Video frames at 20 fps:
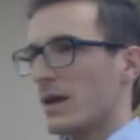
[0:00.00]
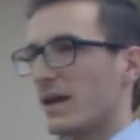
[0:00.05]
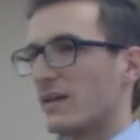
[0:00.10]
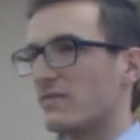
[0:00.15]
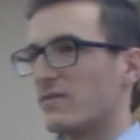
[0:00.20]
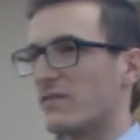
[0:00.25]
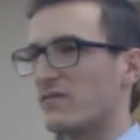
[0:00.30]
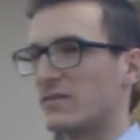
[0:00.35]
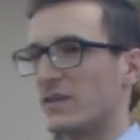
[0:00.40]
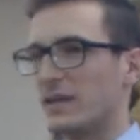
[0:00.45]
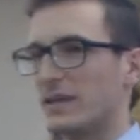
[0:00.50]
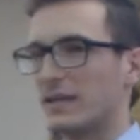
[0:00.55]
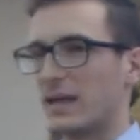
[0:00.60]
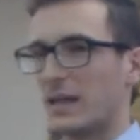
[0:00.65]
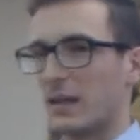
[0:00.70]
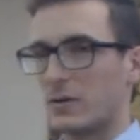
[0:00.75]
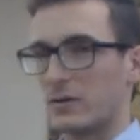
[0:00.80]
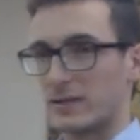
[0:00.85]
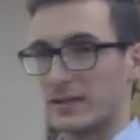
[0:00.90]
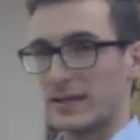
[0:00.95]
At 15,
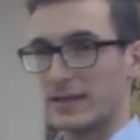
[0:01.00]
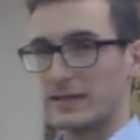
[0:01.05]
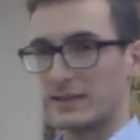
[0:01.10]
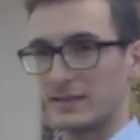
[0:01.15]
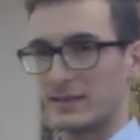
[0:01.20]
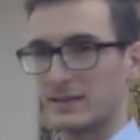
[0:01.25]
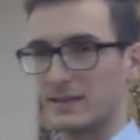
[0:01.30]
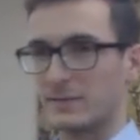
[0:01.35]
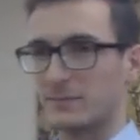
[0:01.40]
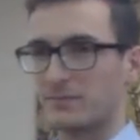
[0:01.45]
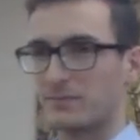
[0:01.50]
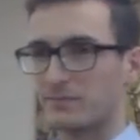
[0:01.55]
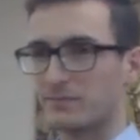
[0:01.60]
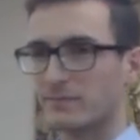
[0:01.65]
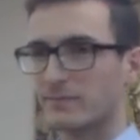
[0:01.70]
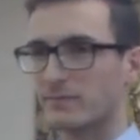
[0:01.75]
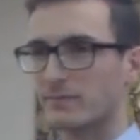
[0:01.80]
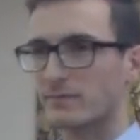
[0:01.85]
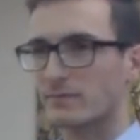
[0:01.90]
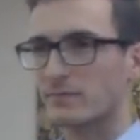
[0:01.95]
I learned guilt.
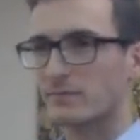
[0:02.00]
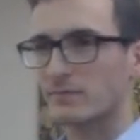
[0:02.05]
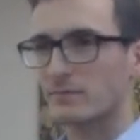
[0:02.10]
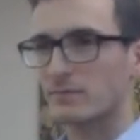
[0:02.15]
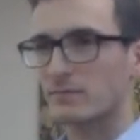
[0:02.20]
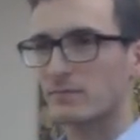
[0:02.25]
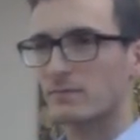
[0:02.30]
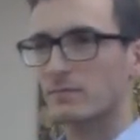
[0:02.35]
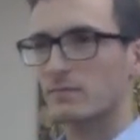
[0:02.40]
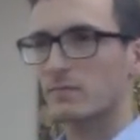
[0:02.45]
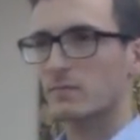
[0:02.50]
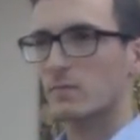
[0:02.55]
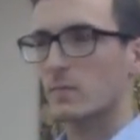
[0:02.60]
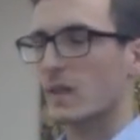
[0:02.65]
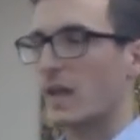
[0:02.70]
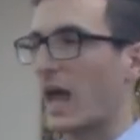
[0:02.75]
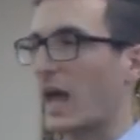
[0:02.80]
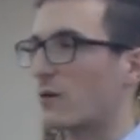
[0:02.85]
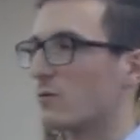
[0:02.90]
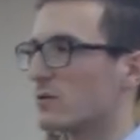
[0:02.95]

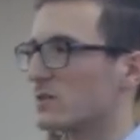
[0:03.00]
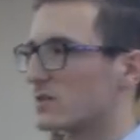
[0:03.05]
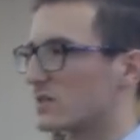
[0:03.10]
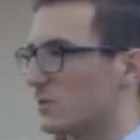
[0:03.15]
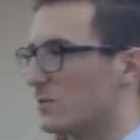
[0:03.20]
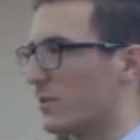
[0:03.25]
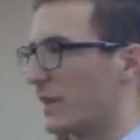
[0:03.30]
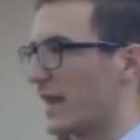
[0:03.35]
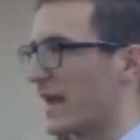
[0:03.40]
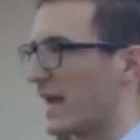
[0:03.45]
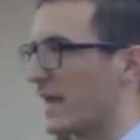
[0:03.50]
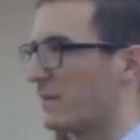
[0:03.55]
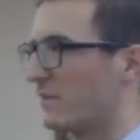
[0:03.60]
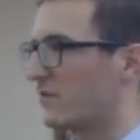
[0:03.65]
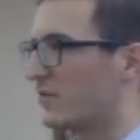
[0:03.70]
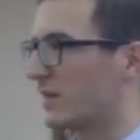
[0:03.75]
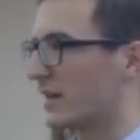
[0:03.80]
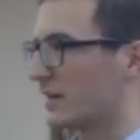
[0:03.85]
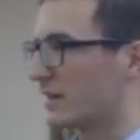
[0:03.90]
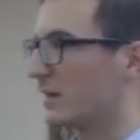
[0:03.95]
I was to blame
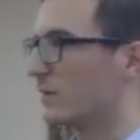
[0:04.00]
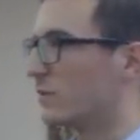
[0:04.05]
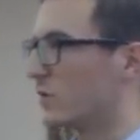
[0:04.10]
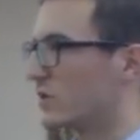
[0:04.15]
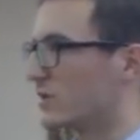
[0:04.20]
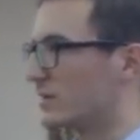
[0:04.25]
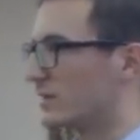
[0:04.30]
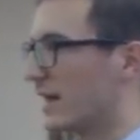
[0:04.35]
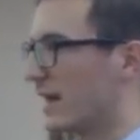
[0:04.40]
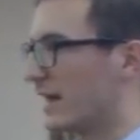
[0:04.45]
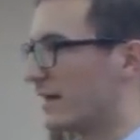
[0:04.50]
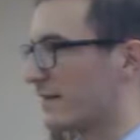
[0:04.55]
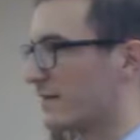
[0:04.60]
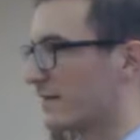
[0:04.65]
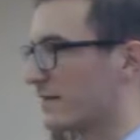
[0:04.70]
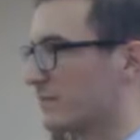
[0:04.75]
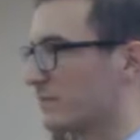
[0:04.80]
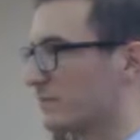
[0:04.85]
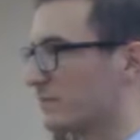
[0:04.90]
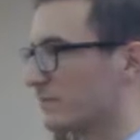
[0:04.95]
for that little bird's
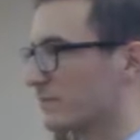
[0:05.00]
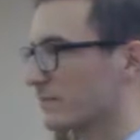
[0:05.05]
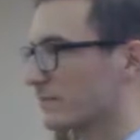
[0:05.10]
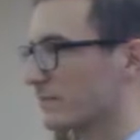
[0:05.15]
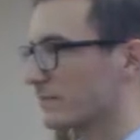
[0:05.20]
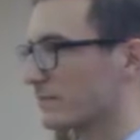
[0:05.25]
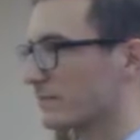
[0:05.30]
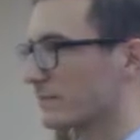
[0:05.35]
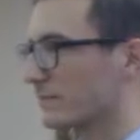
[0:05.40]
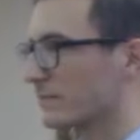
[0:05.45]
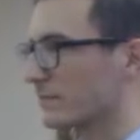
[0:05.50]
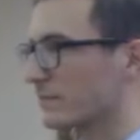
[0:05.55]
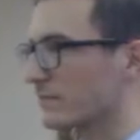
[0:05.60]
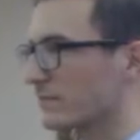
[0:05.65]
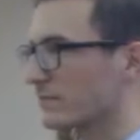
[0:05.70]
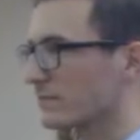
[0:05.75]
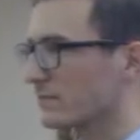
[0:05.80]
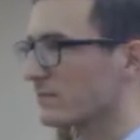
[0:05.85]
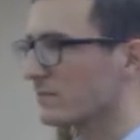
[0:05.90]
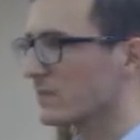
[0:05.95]
death.
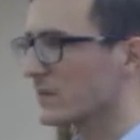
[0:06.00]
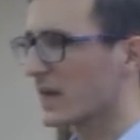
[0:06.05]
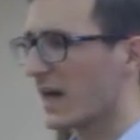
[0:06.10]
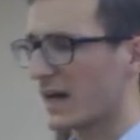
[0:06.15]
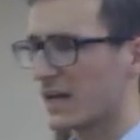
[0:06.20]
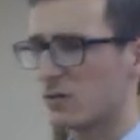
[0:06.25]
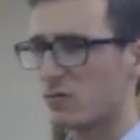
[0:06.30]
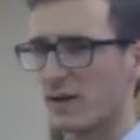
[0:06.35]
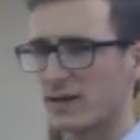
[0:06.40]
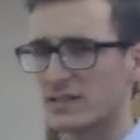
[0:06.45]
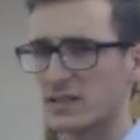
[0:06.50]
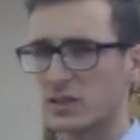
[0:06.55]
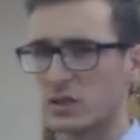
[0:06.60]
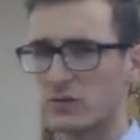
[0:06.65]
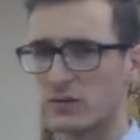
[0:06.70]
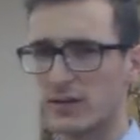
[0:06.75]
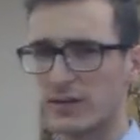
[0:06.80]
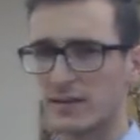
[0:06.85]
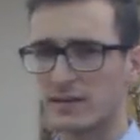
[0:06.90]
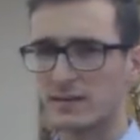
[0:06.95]
I had
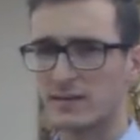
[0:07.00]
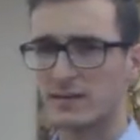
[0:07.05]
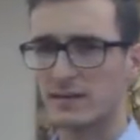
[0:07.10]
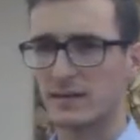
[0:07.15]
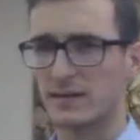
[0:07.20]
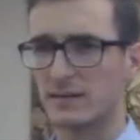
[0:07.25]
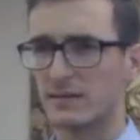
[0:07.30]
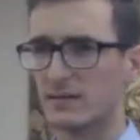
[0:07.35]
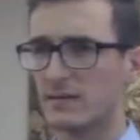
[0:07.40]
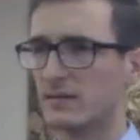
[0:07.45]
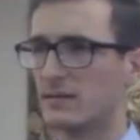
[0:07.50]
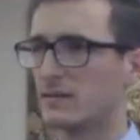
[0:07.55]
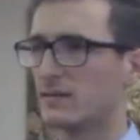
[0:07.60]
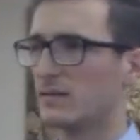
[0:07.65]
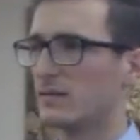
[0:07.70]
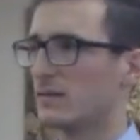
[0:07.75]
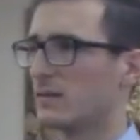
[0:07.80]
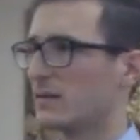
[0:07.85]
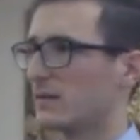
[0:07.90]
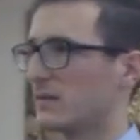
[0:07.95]
rescued it and
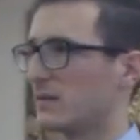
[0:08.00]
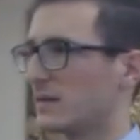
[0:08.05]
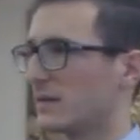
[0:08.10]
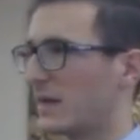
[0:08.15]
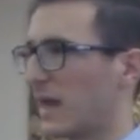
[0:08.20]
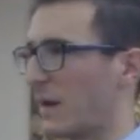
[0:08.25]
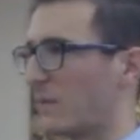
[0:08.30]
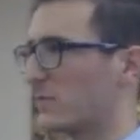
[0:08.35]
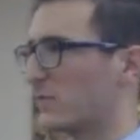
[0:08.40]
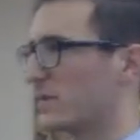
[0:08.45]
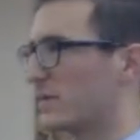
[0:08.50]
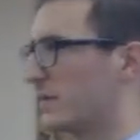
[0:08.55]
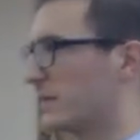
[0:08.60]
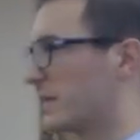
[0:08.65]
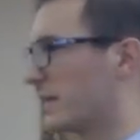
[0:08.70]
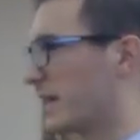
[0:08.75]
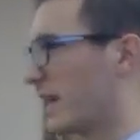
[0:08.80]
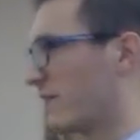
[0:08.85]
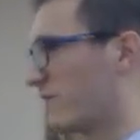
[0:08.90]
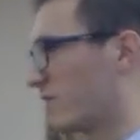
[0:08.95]
kept it,
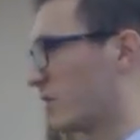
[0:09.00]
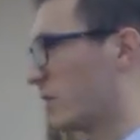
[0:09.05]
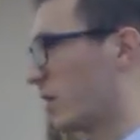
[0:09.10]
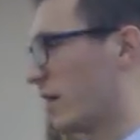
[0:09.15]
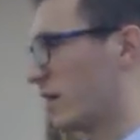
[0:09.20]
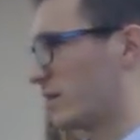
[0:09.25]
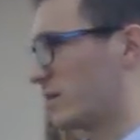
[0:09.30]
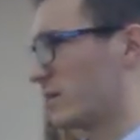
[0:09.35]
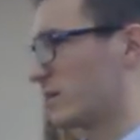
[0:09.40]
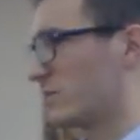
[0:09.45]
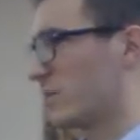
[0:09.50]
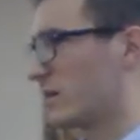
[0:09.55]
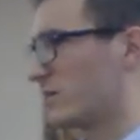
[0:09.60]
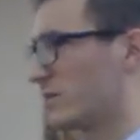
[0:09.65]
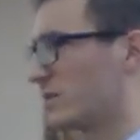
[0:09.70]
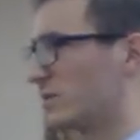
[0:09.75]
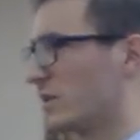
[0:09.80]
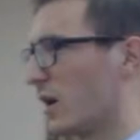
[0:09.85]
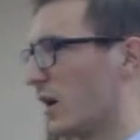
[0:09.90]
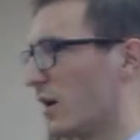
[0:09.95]
and then I forgot
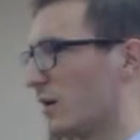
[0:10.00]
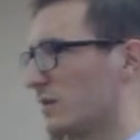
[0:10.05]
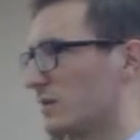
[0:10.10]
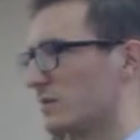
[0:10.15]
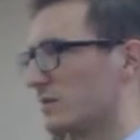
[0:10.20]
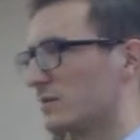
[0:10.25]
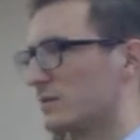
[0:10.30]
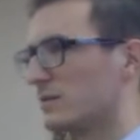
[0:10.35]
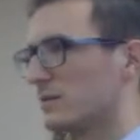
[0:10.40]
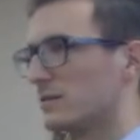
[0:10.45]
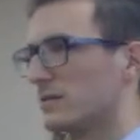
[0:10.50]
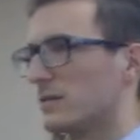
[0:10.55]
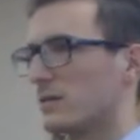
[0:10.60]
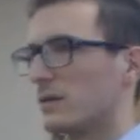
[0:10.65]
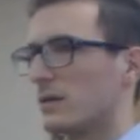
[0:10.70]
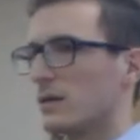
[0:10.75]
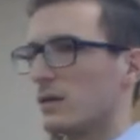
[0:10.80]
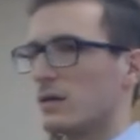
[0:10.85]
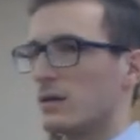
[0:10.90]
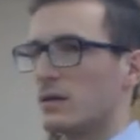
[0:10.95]
about the dog,
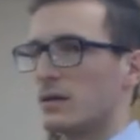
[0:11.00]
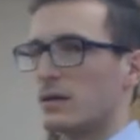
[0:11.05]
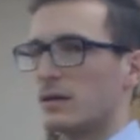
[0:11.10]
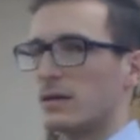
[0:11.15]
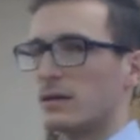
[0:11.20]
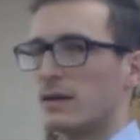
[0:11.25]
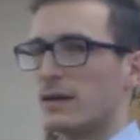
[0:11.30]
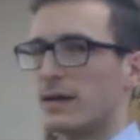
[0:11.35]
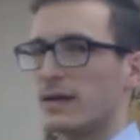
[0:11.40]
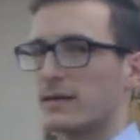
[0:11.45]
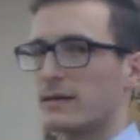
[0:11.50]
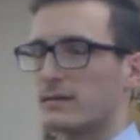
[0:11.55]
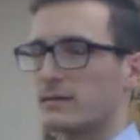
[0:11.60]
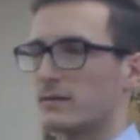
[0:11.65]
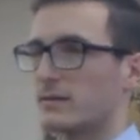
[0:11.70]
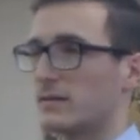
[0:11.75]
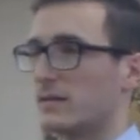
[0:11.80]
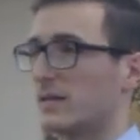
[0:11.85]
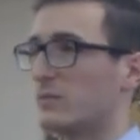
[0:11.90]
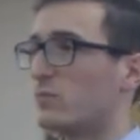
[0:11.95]

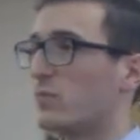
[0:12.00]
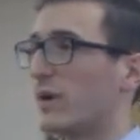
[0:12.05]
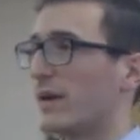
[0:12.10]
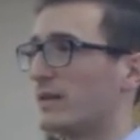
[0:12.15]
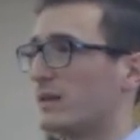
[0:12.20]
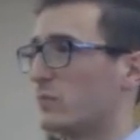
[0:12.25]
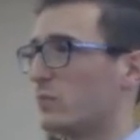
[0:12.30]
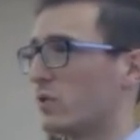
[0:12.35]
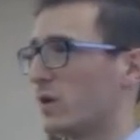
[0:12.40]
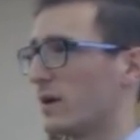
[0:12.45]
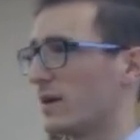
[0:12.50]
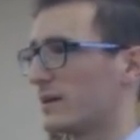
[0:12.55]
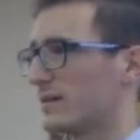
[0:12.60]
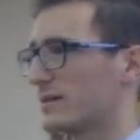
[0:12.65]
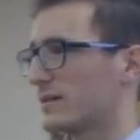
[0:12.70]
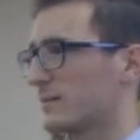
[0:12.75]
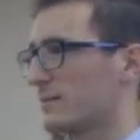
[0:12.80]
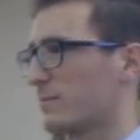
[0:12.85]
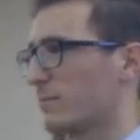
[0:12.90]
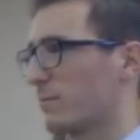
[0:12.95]
and it paid the
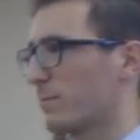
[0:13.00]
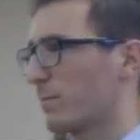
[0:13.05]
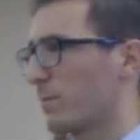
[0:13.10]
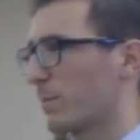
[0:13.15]
price.